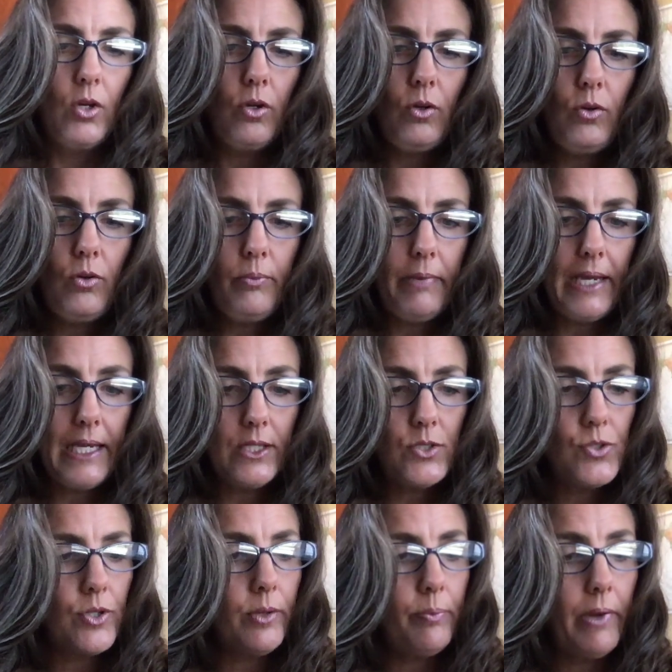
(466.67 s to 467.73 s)
Who made
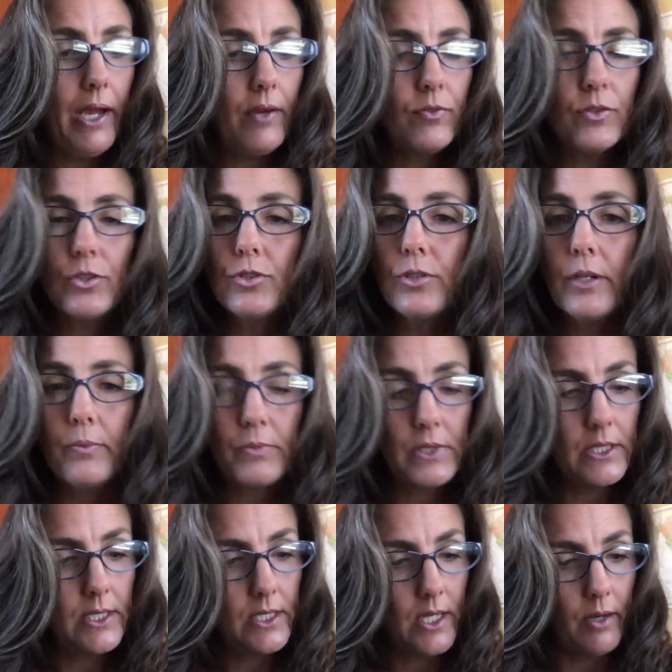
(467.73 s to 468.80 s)
trip after trip
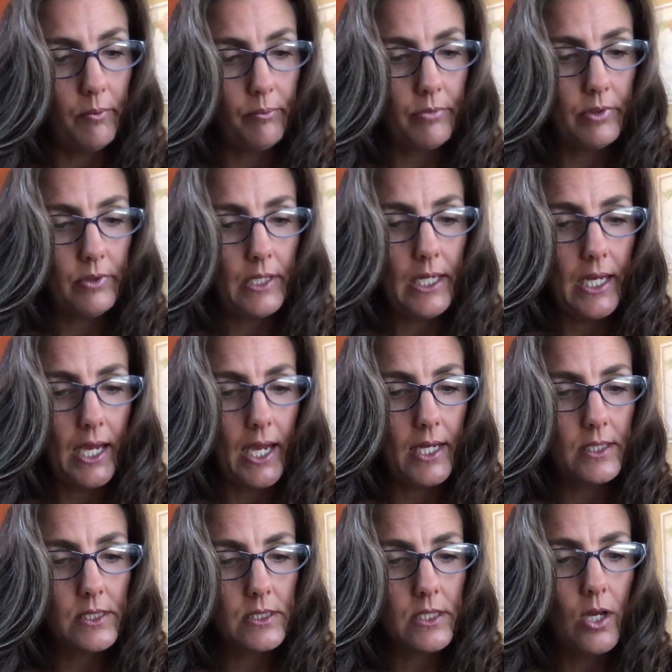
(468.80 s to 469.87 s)
to the dump? he
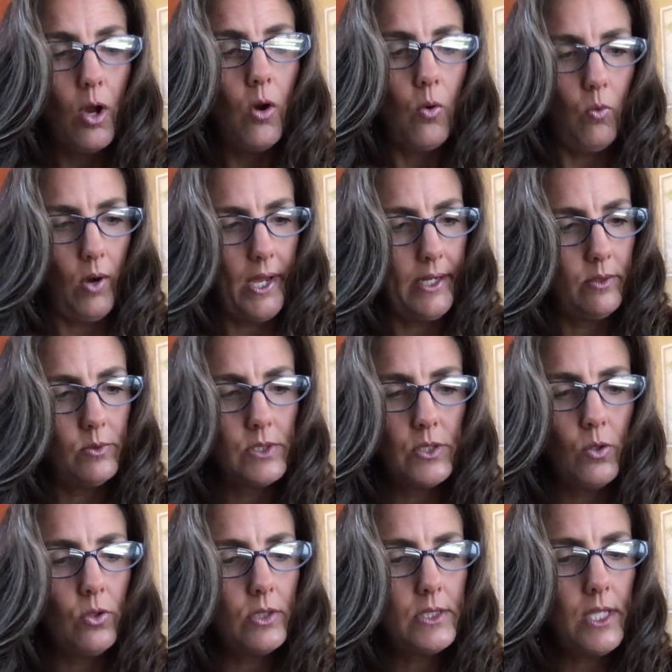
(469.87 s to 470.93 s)
asked. Why, it was
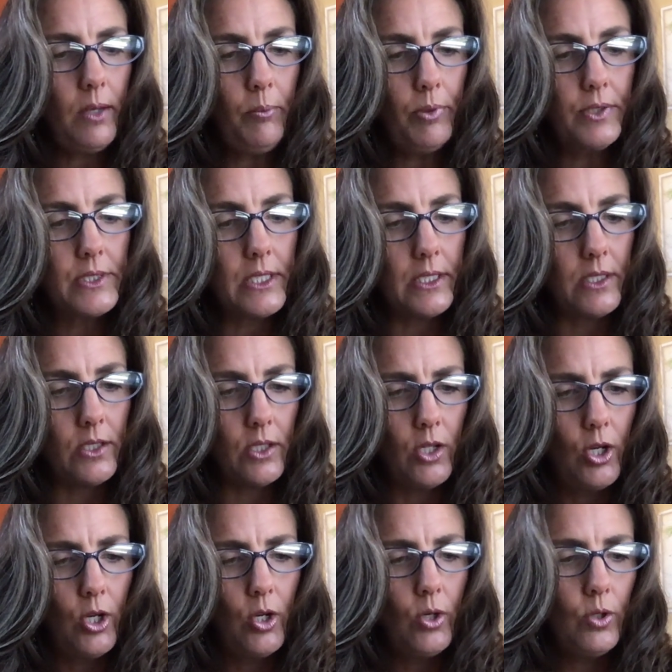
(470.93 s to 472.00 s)
old Templeton.
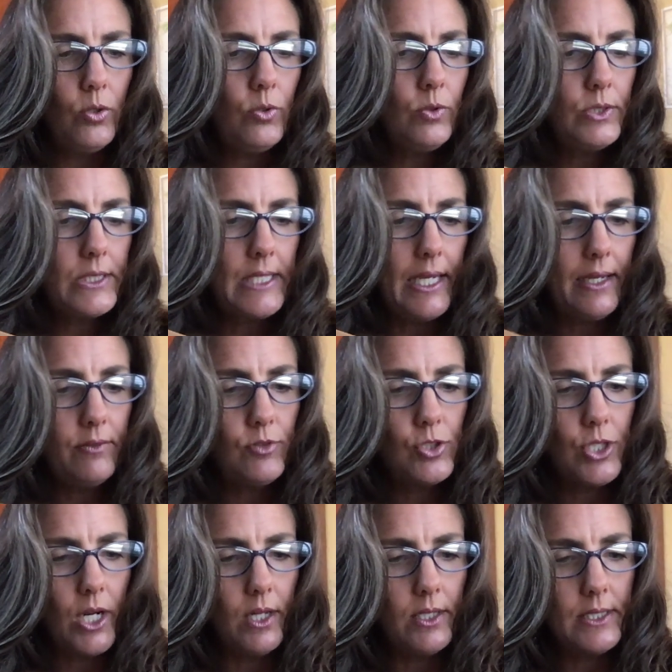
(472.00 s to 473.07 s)
Who saved
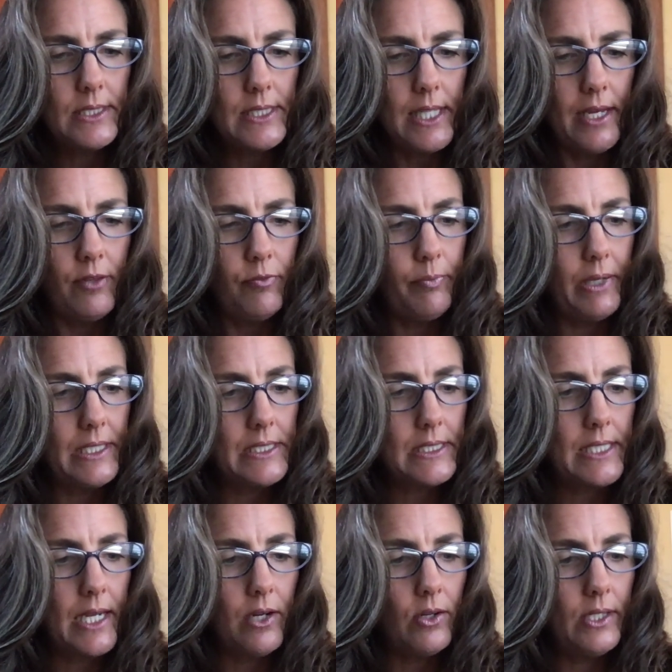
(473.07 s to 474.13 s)
Charlotte's life by
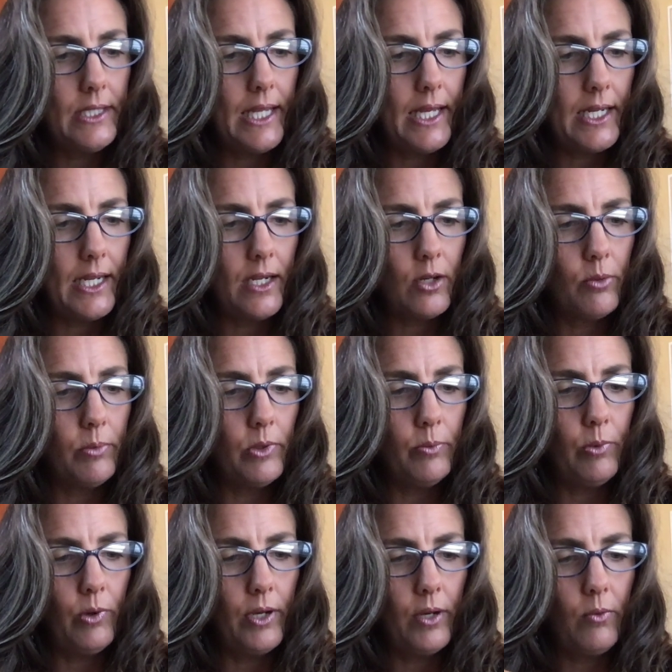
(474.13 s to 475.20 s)
scaring that arable
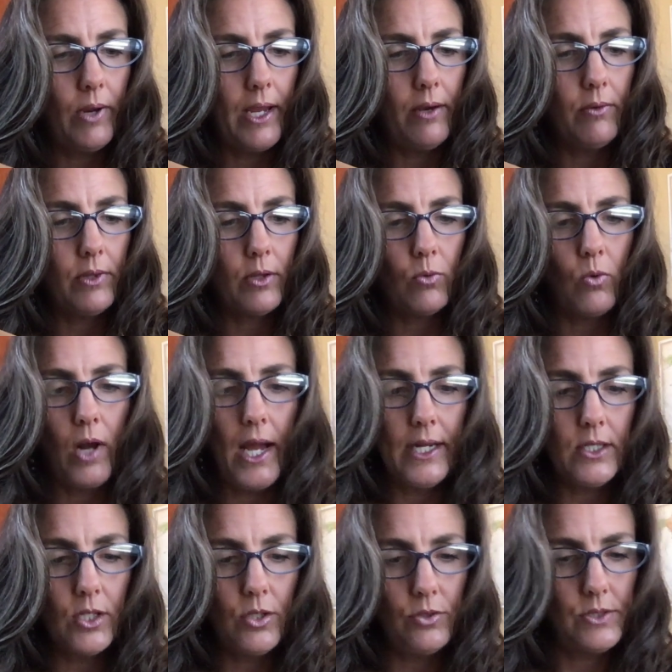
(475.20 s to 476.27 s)
boy away with a
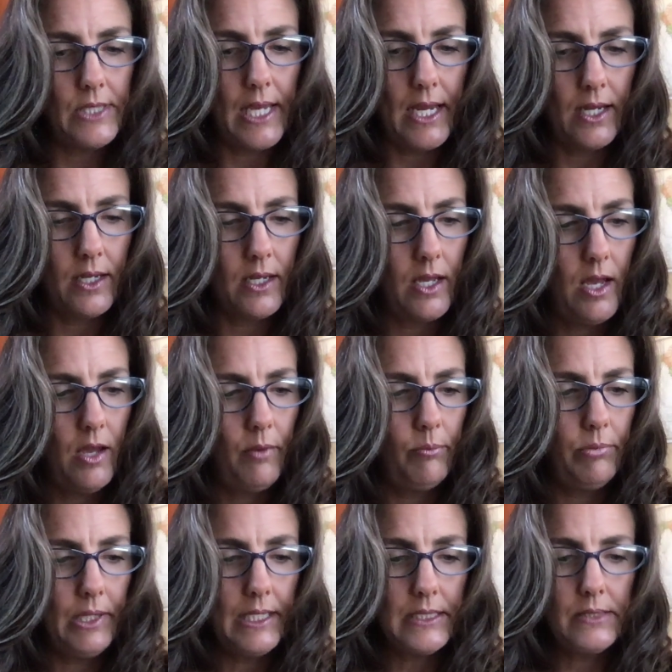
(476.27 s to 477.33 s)
rotten goose egg?
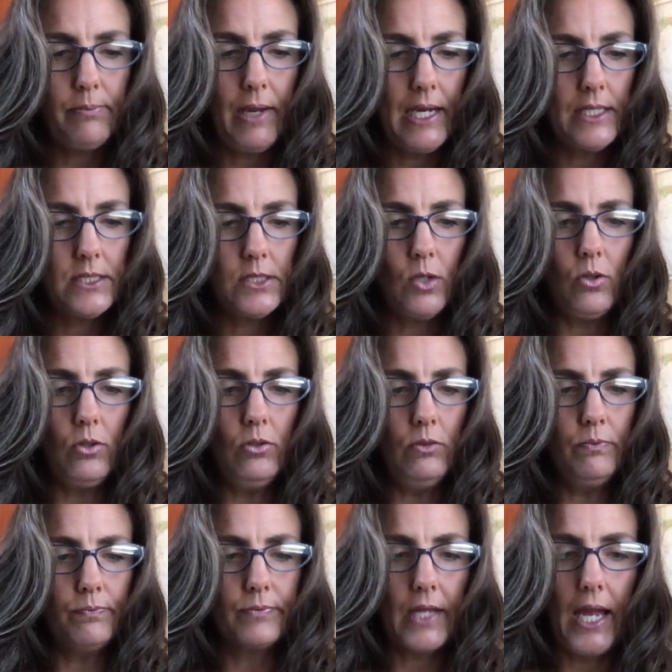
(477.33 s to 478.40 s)
Bless my
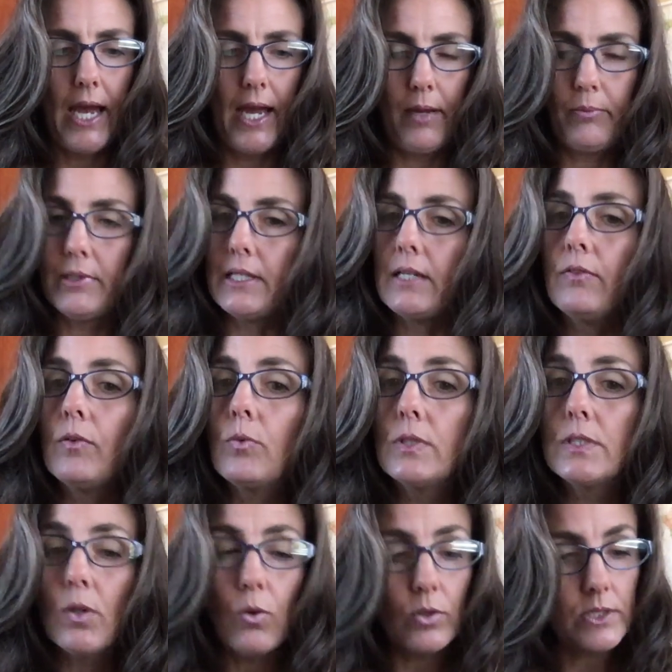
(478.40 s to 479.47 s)
soul, I believe it
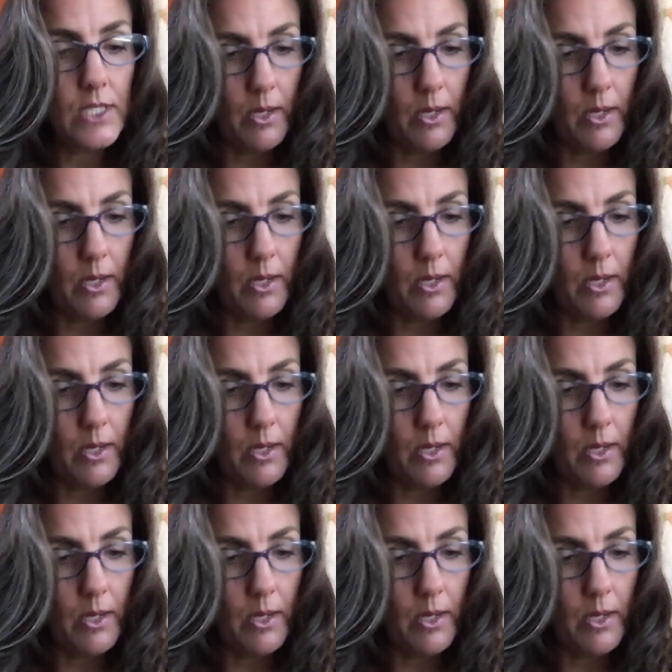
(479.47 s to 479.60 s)
was old